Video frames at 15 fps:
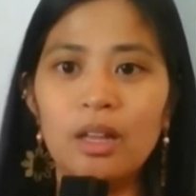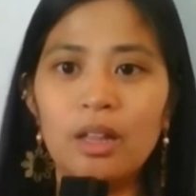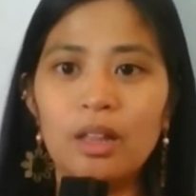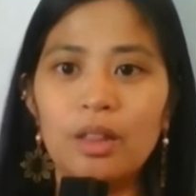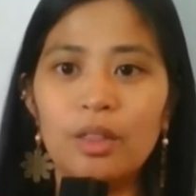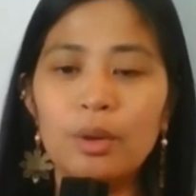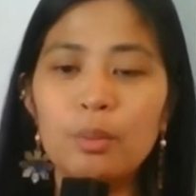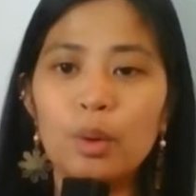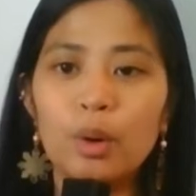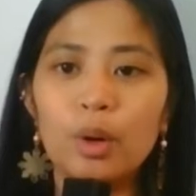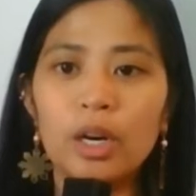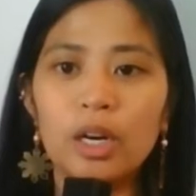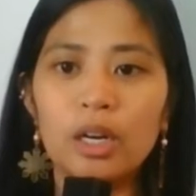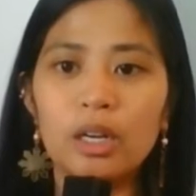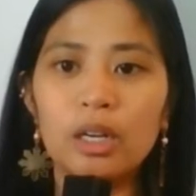The
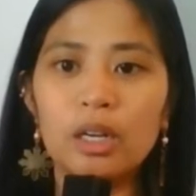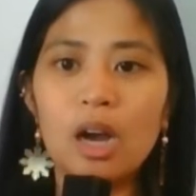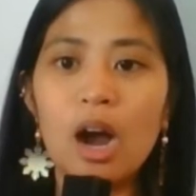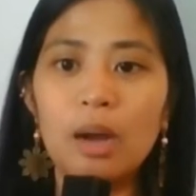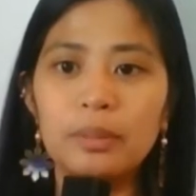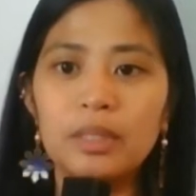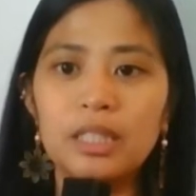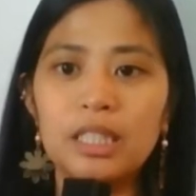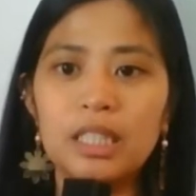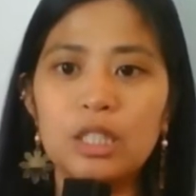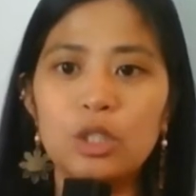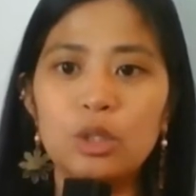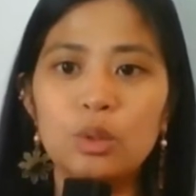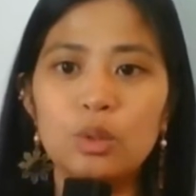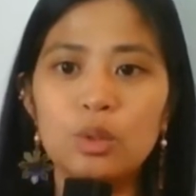more commonly
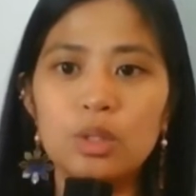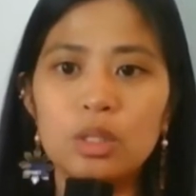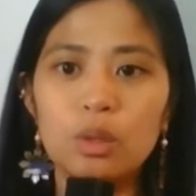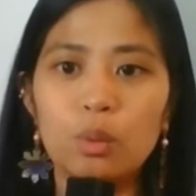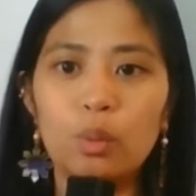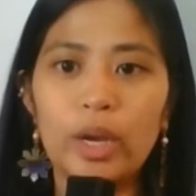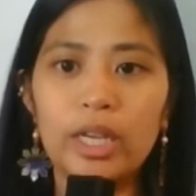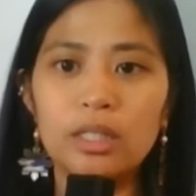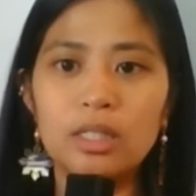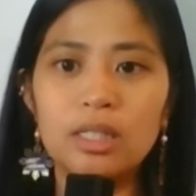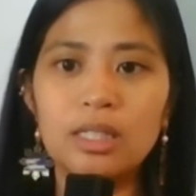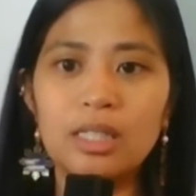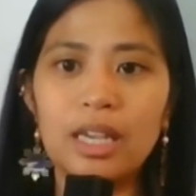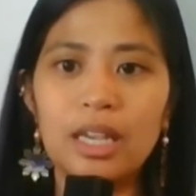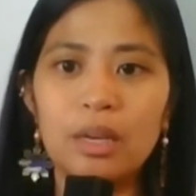used way to
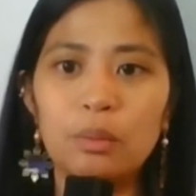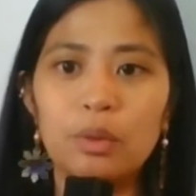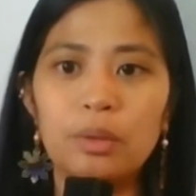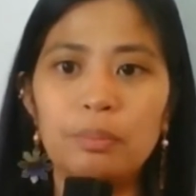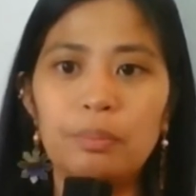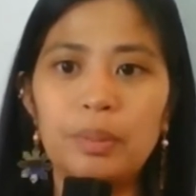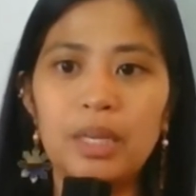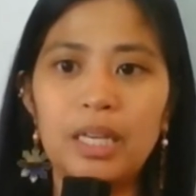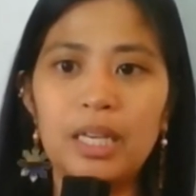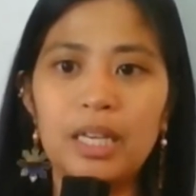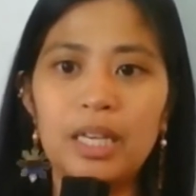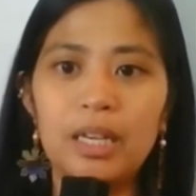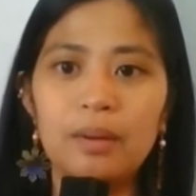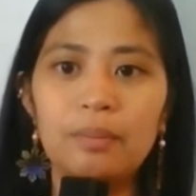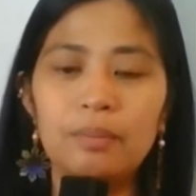say it would
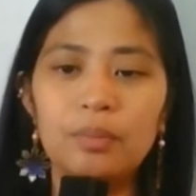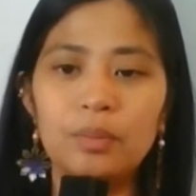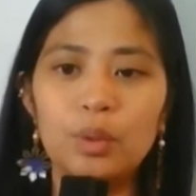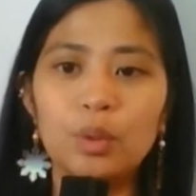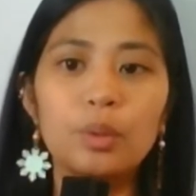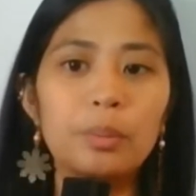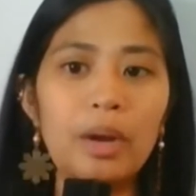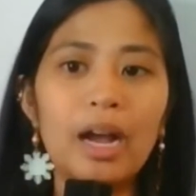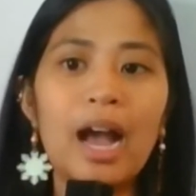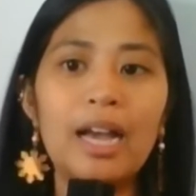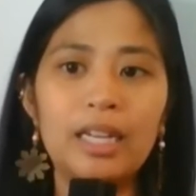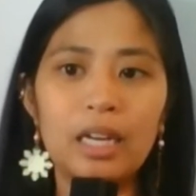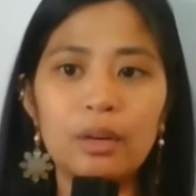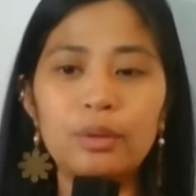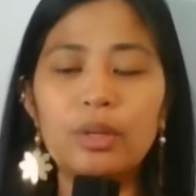be
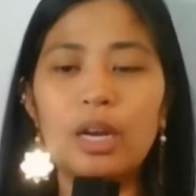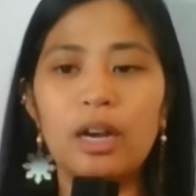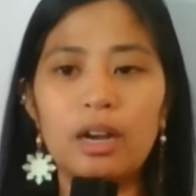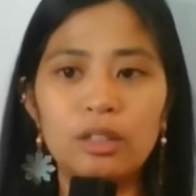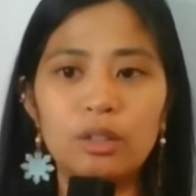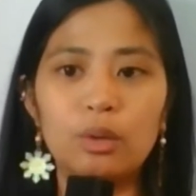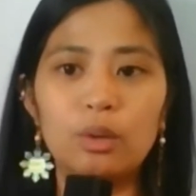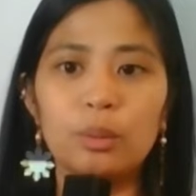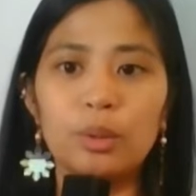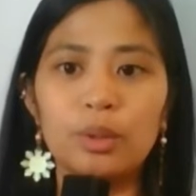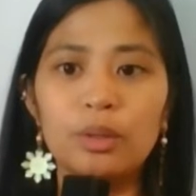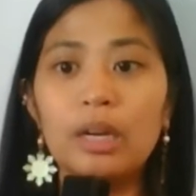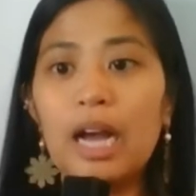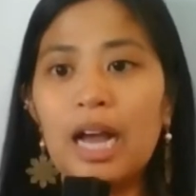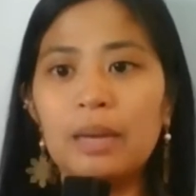kumakain ako ng
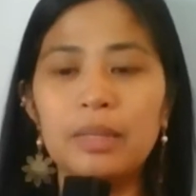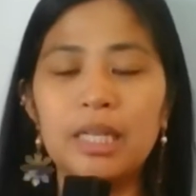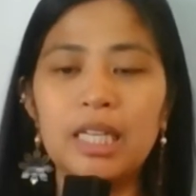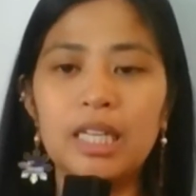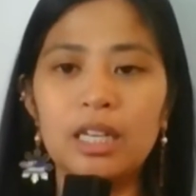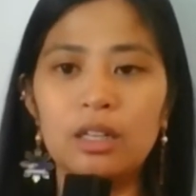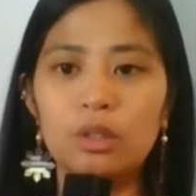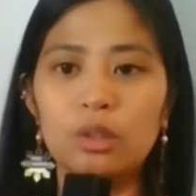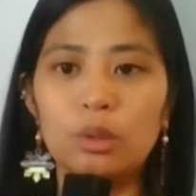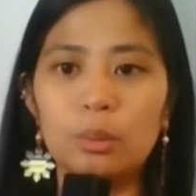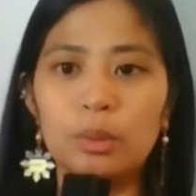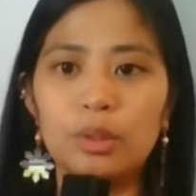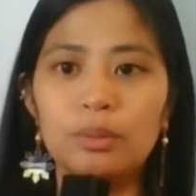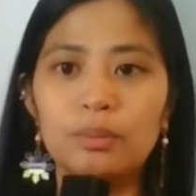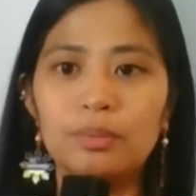adobo. I'm eating
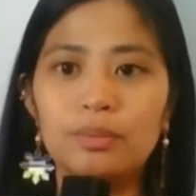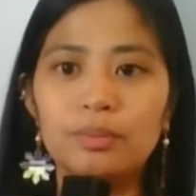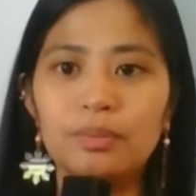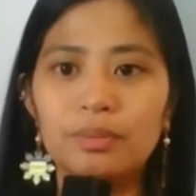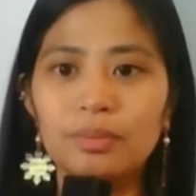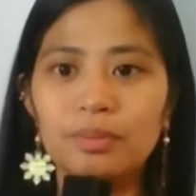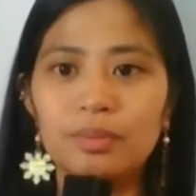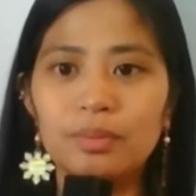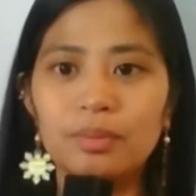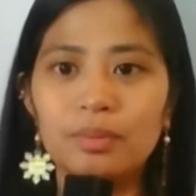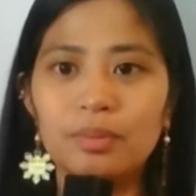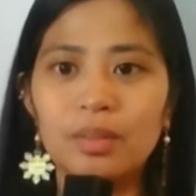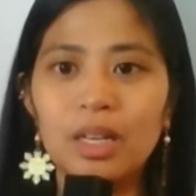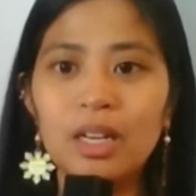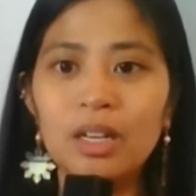adobo.
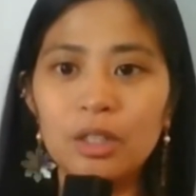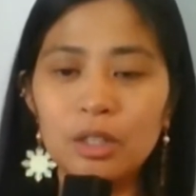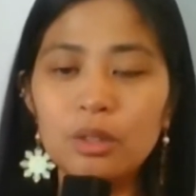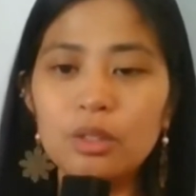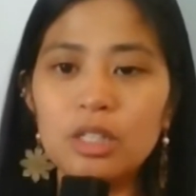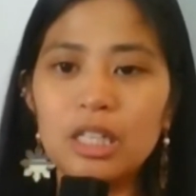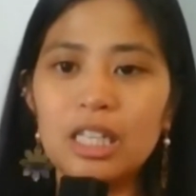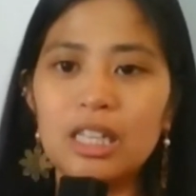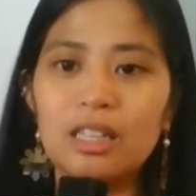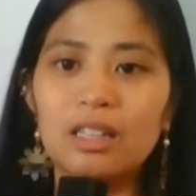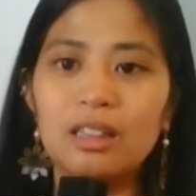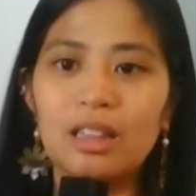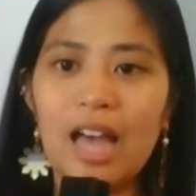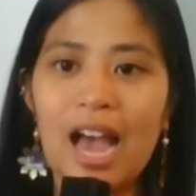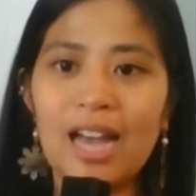Usually the
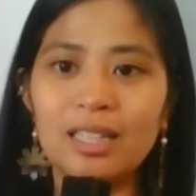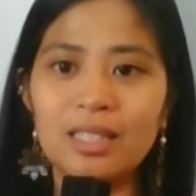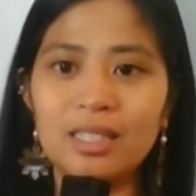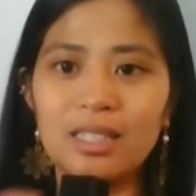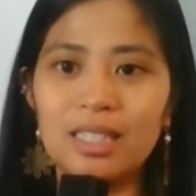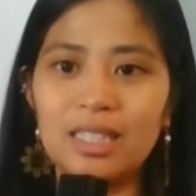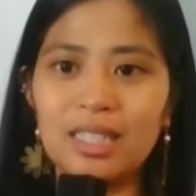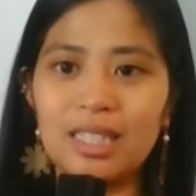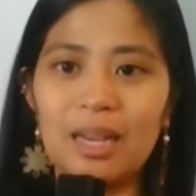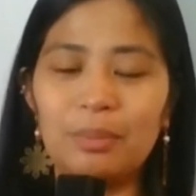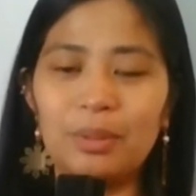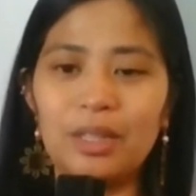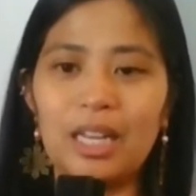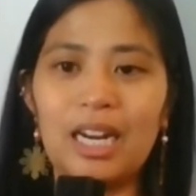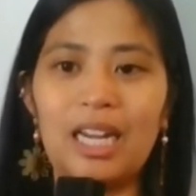last
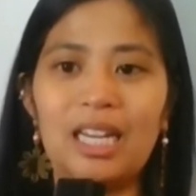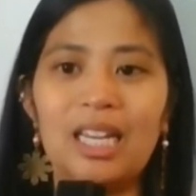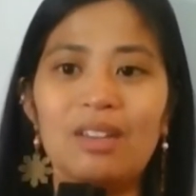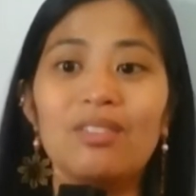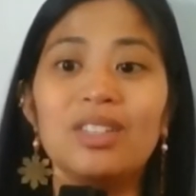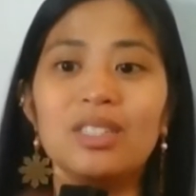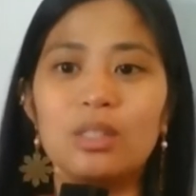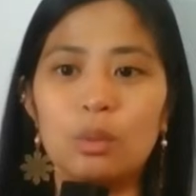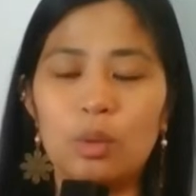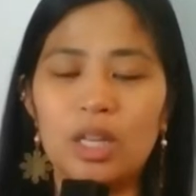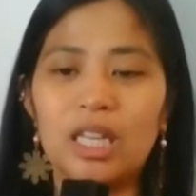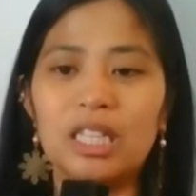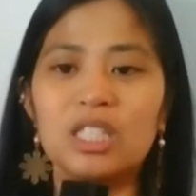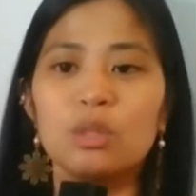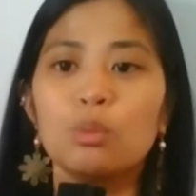example that I give is the one
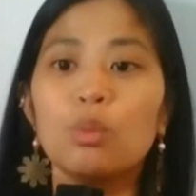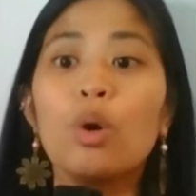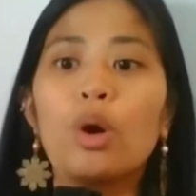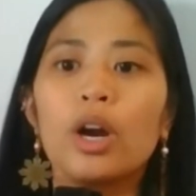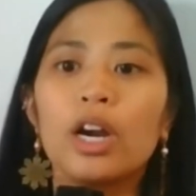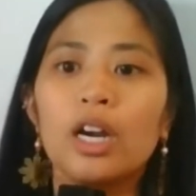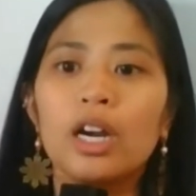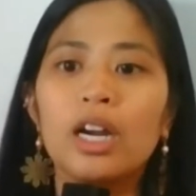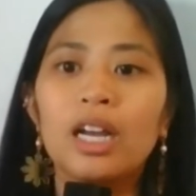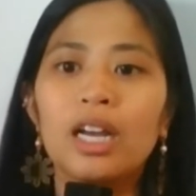that's more